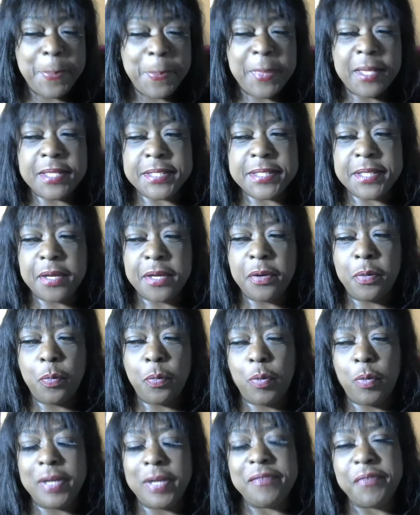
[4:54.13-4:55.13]
So
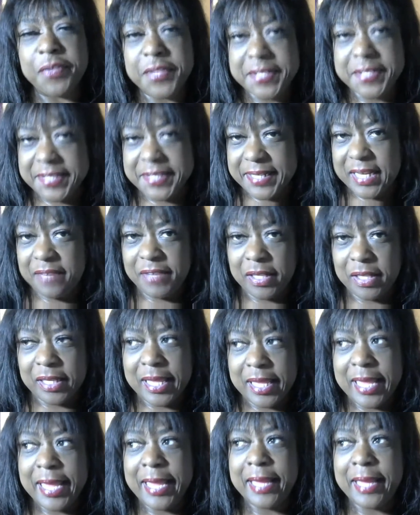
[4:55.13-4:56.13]
one for the city of
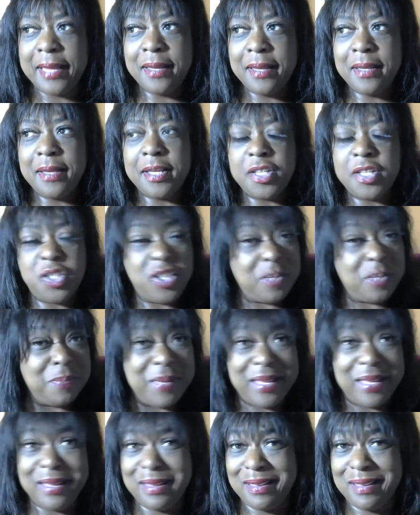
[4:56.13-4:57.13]
LA took
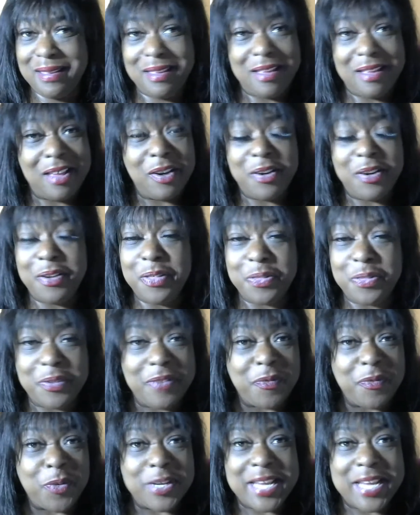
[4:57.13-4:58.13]
me I don't know, 3 or
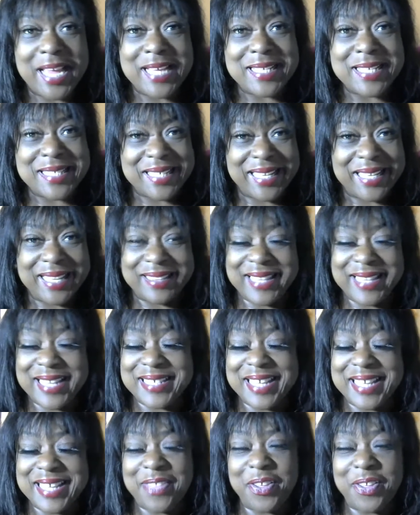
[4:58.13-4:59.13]
4 days to get that
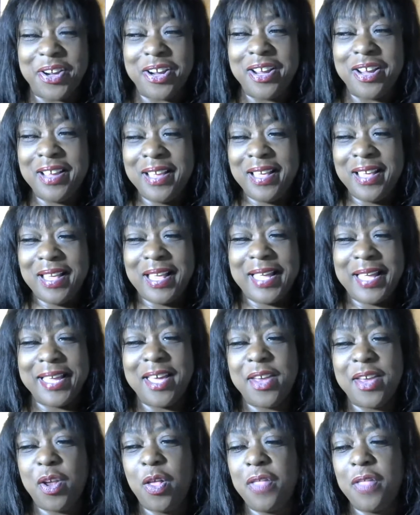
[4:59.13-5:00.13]
together. I
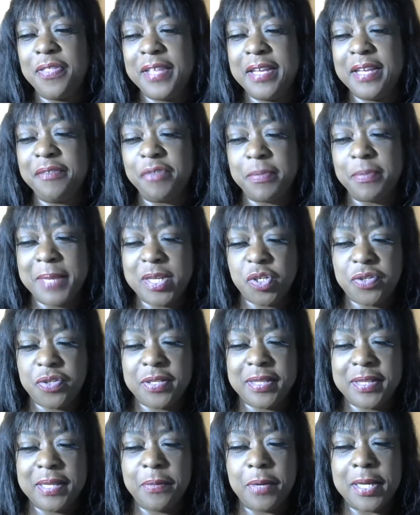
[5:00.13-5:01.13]
got all the information
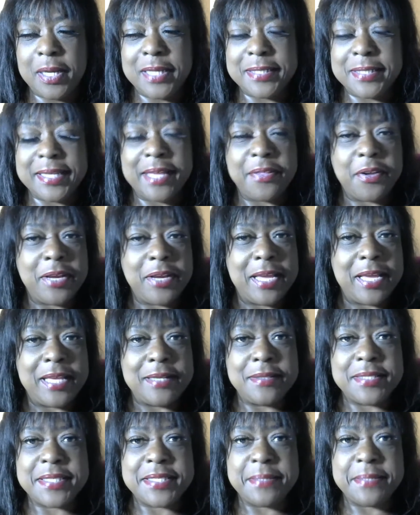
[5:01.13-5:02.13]
that they wanted together
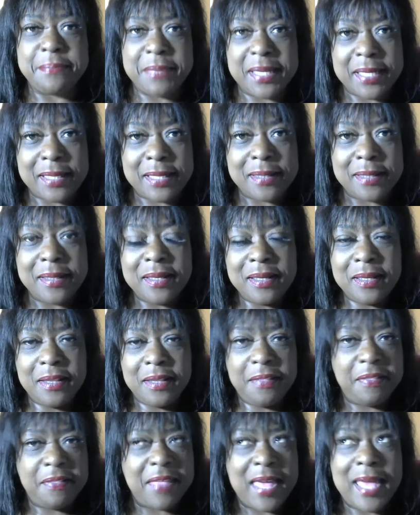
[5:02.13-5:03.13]
and submitted
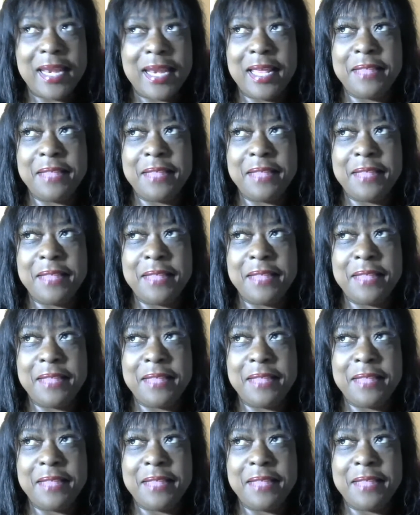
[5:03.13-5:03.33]
that.